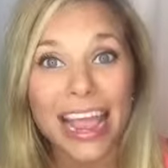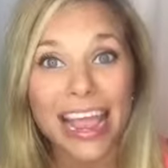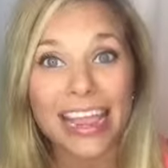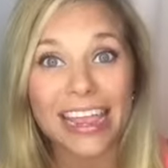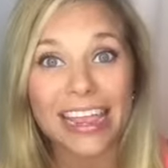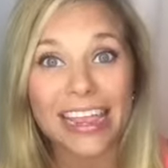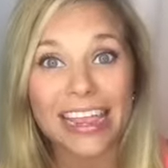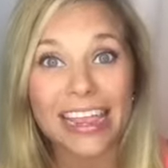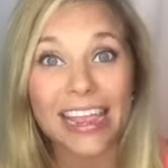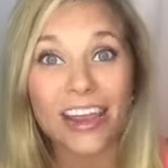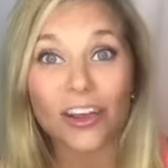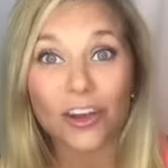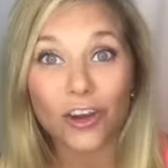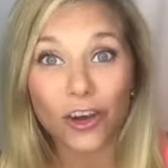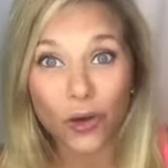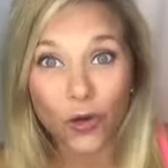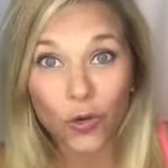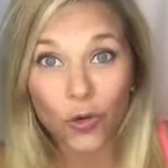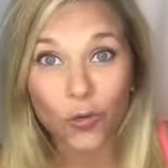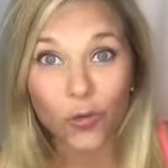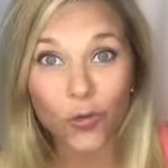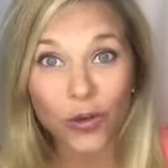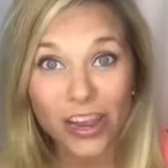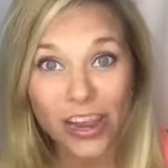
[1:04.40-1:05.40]
a
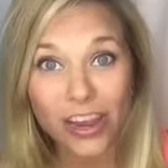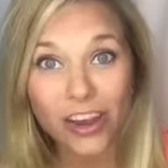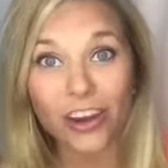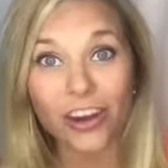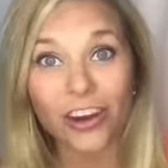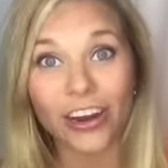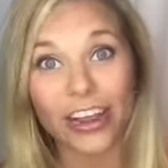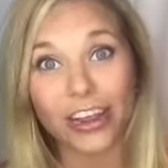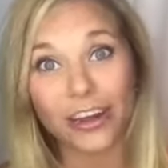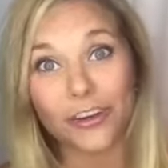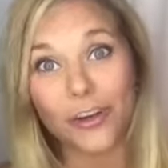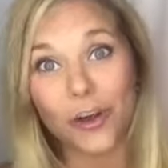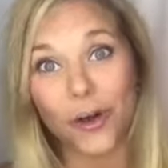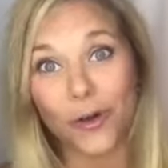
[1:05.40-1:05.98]
career in